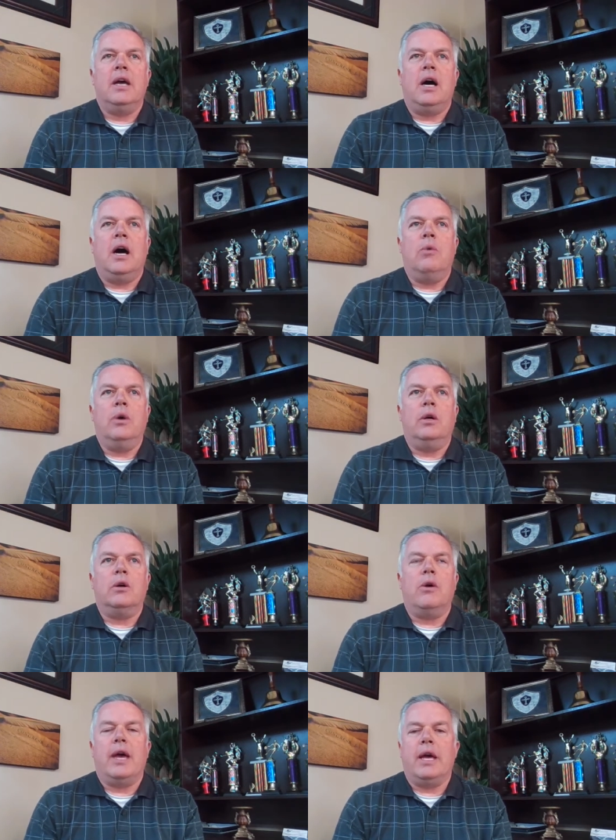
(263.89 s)
Uh, we'll
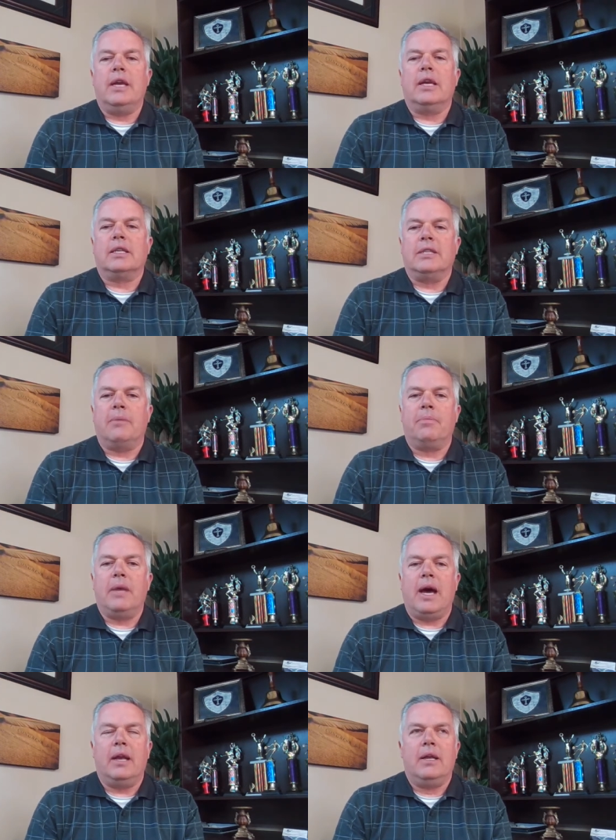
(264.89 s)
go ahead and accept
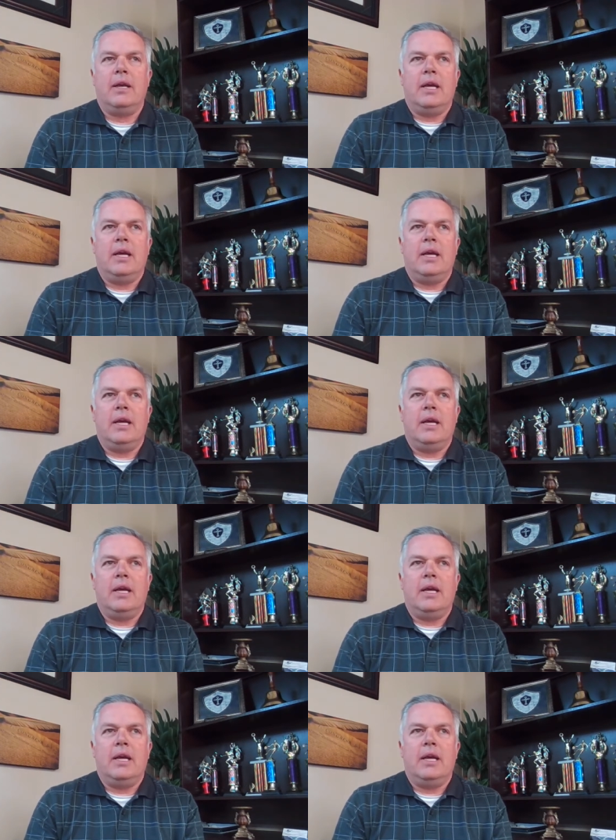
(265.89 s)
that,